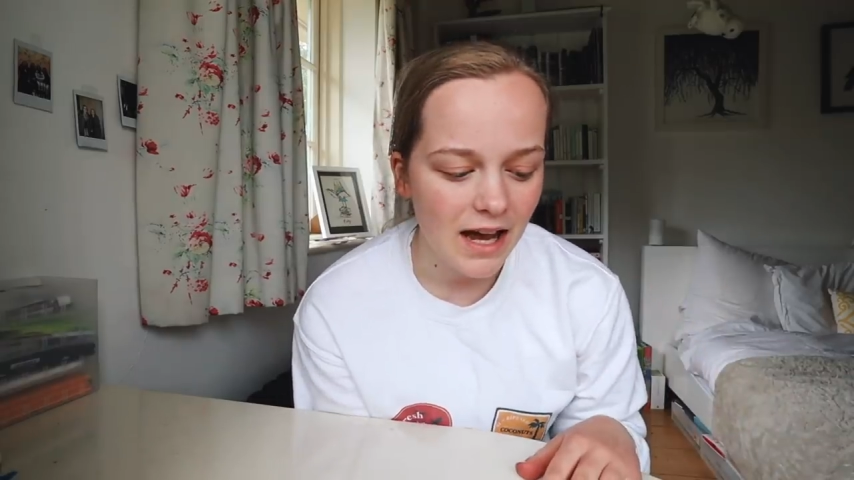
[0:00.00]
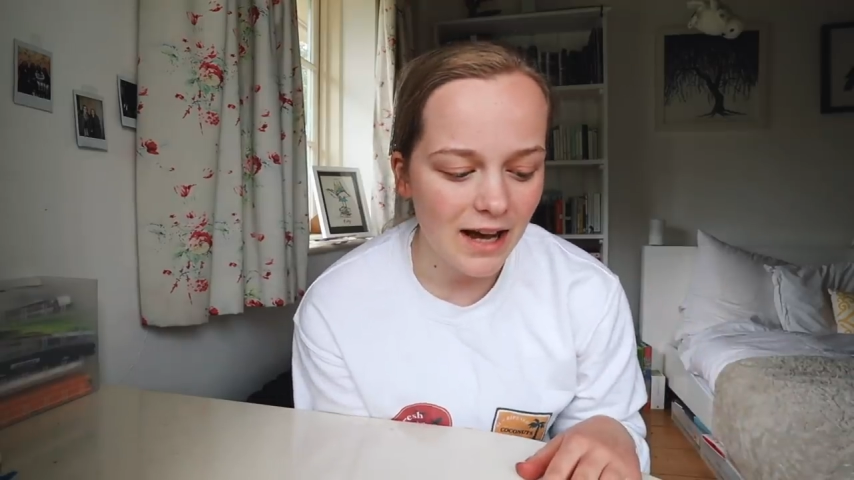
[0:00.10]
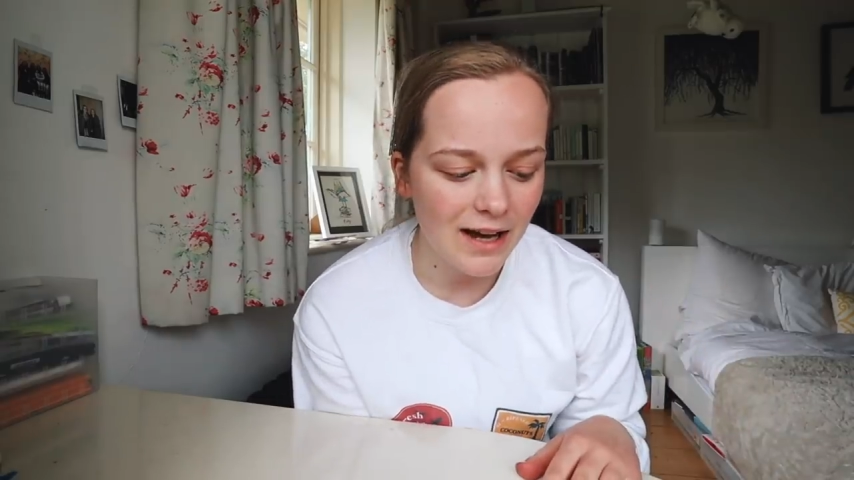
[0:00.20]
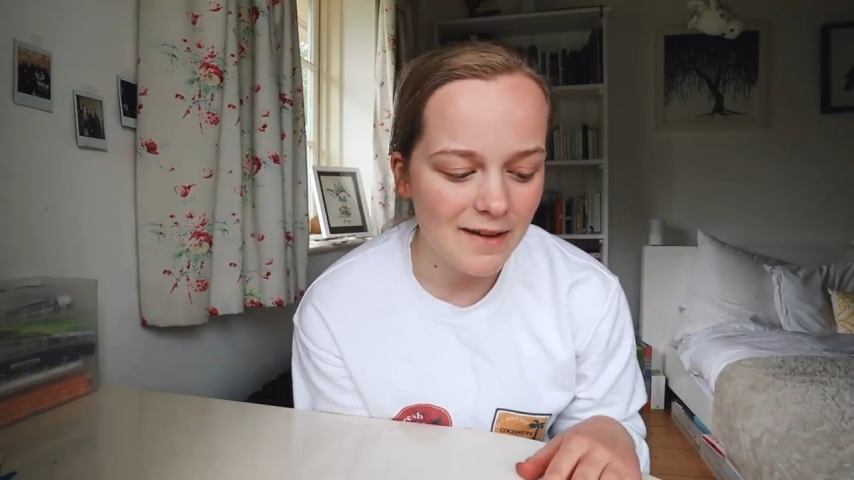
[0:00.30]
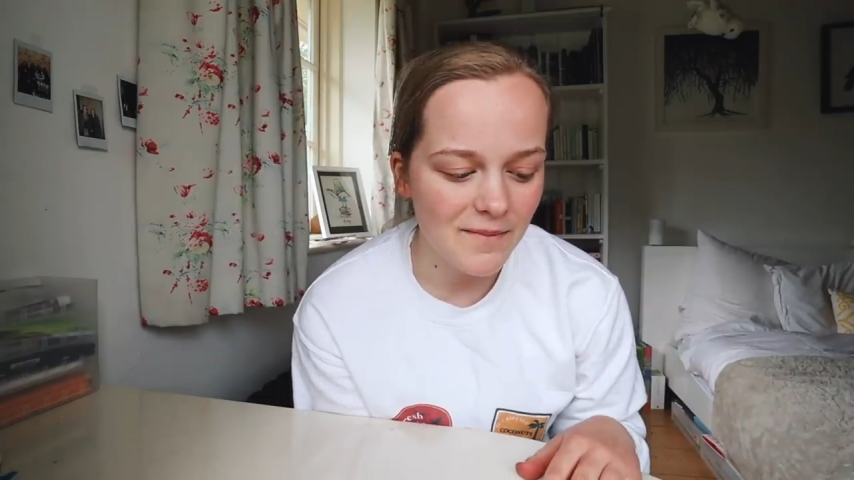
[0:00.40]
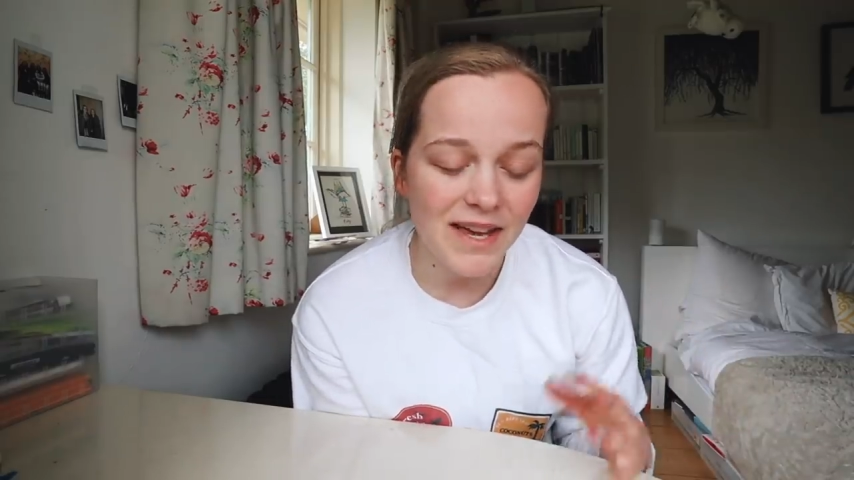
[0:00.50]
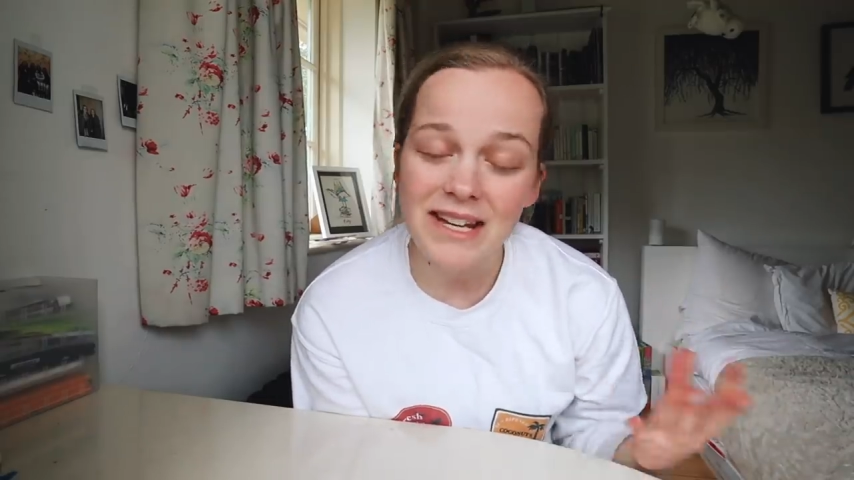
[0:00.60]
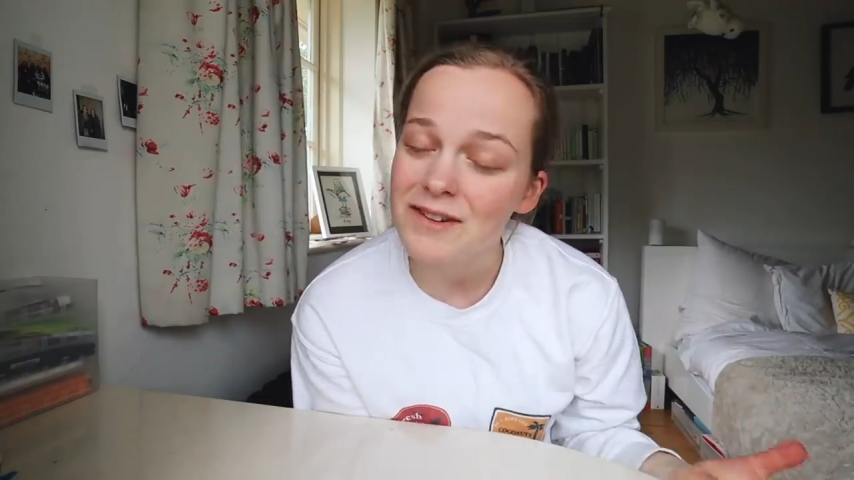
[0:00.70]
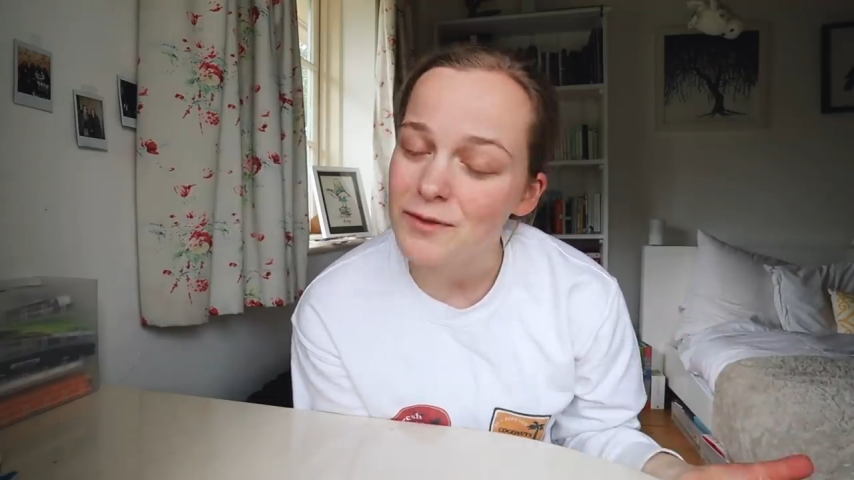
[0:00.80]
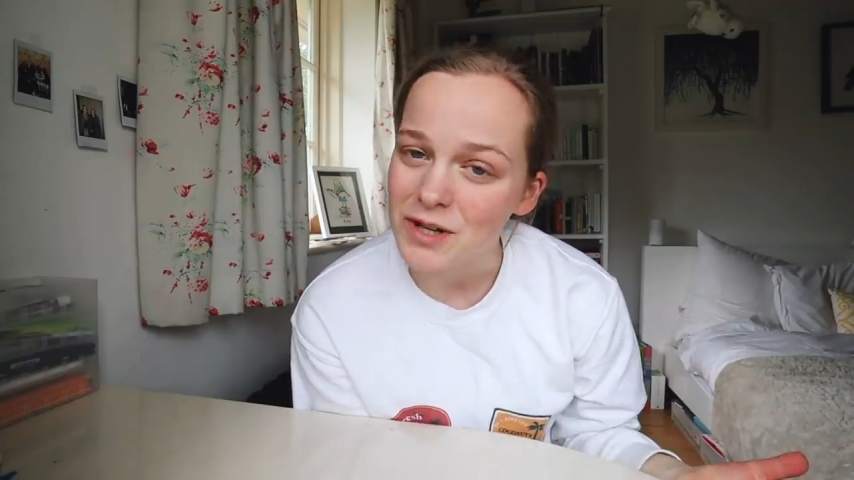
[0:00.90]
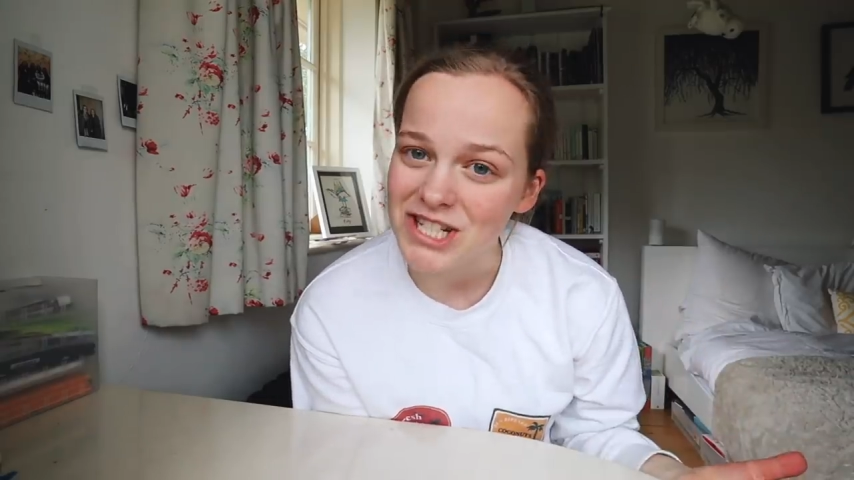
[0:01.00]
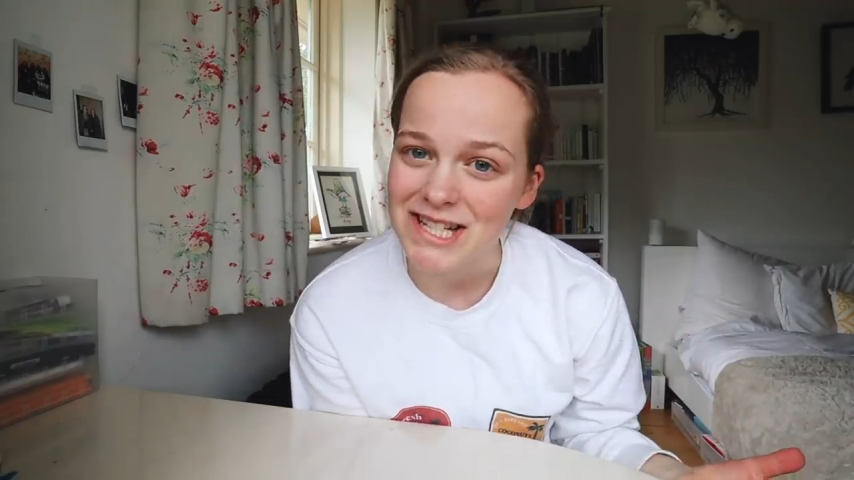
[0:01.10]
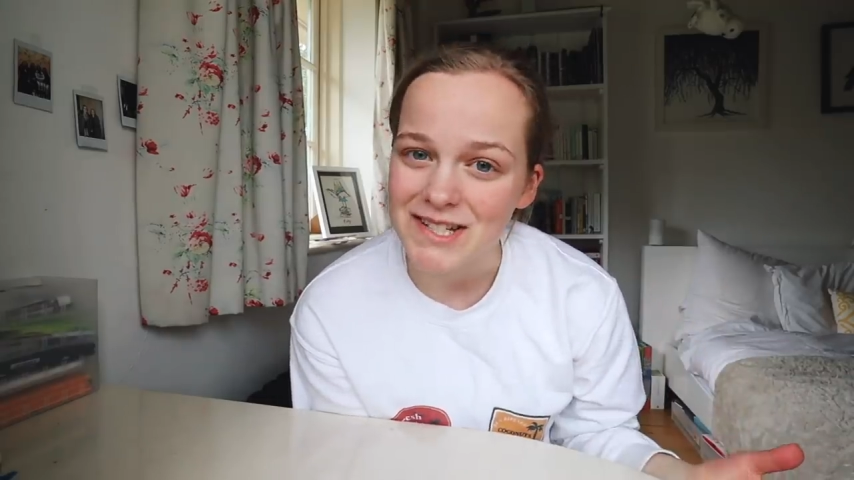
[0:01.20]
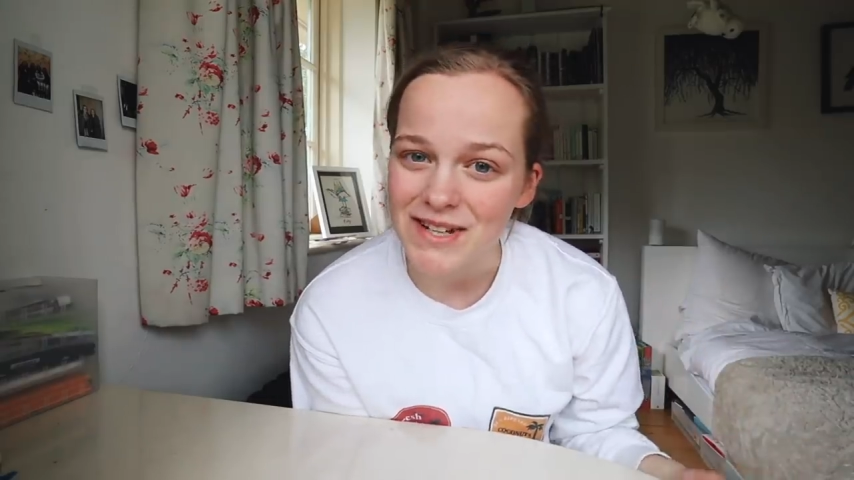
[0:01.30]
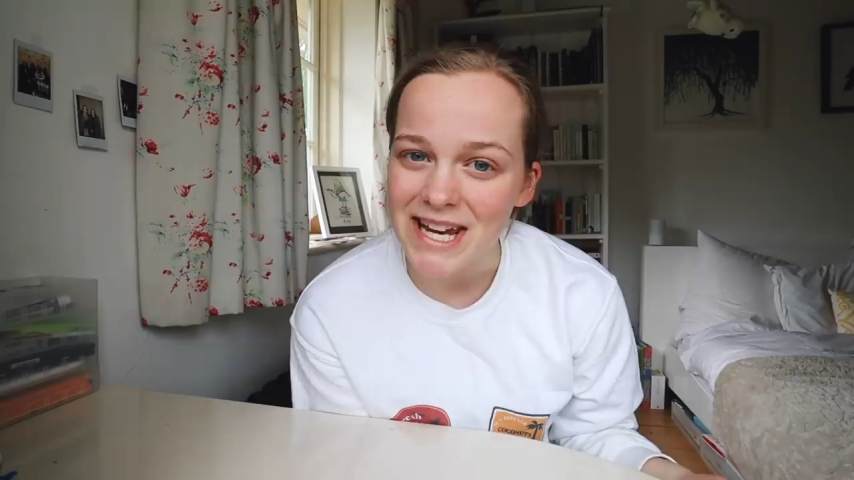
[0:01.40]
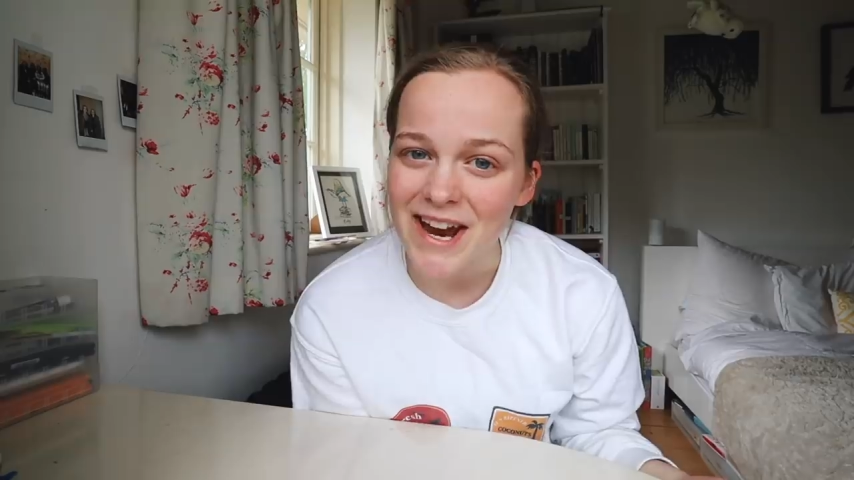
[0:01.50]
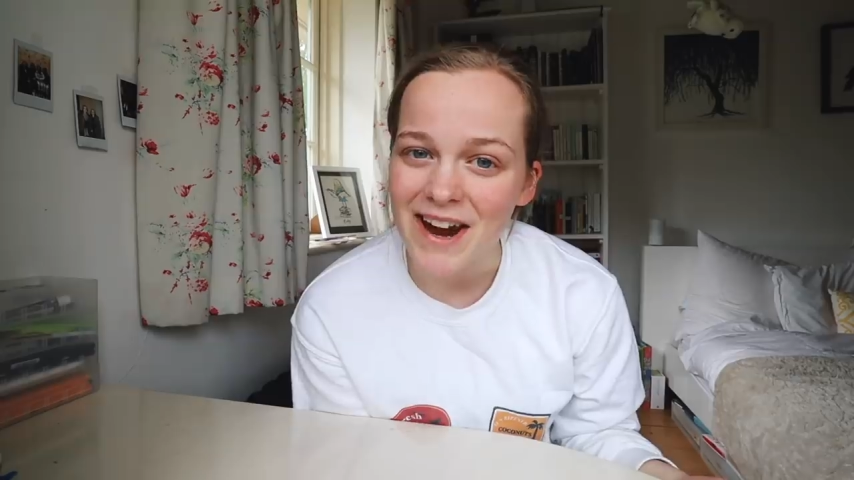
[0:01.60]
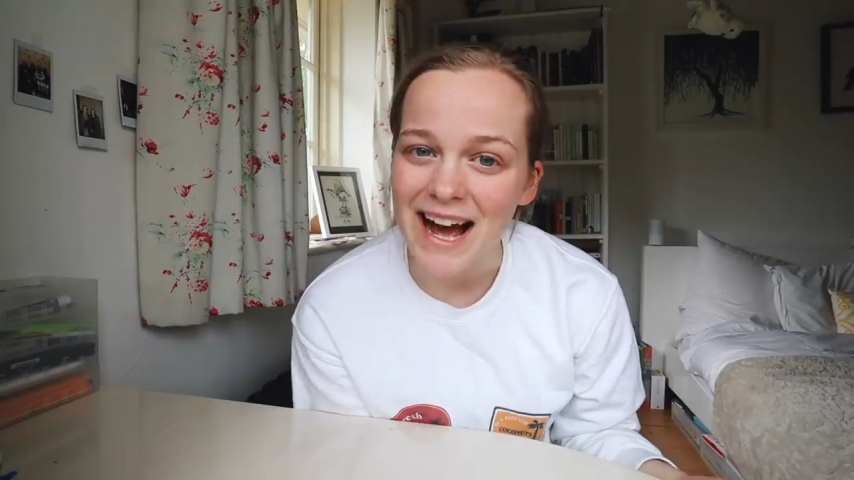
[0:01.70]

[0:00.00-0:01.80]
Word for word: um, thank you for watching this video,